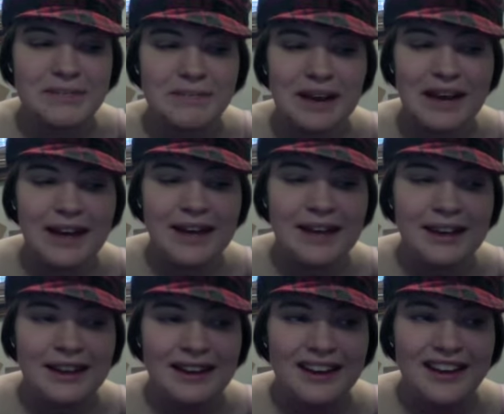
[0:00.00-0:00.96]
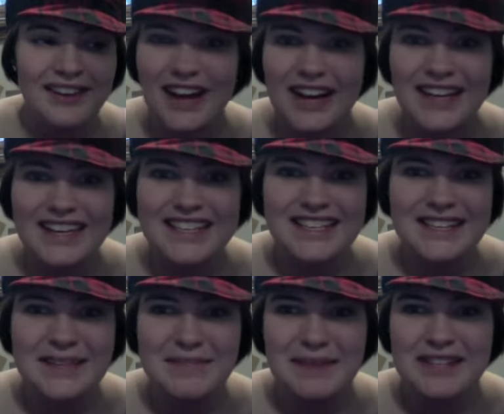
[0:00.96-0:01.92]
but you're not going to see
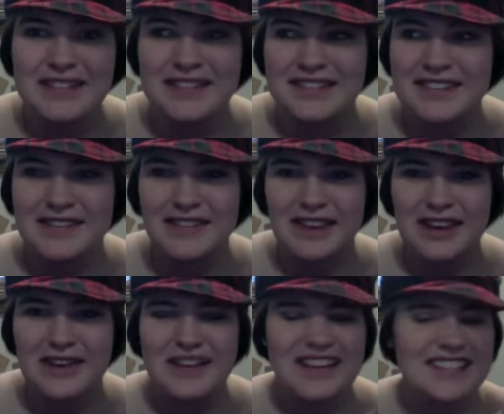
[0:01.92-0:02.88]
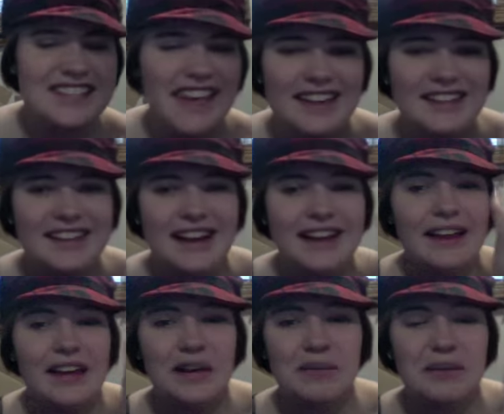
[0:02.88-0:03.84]
them much in this video, like slanted
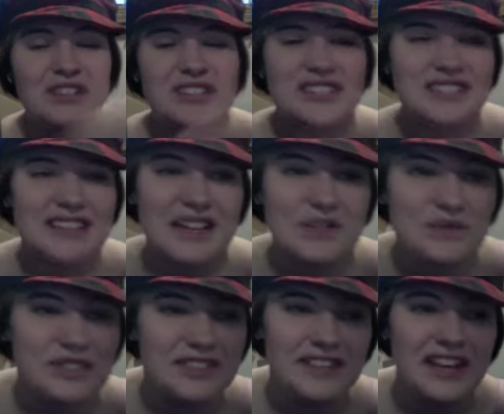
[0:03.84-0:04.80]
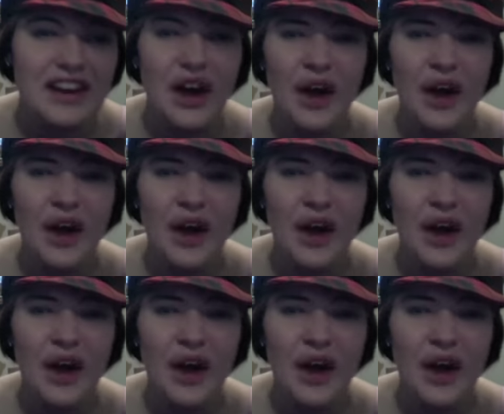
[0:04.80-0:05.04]
eyeliner brushes and that sort of thing.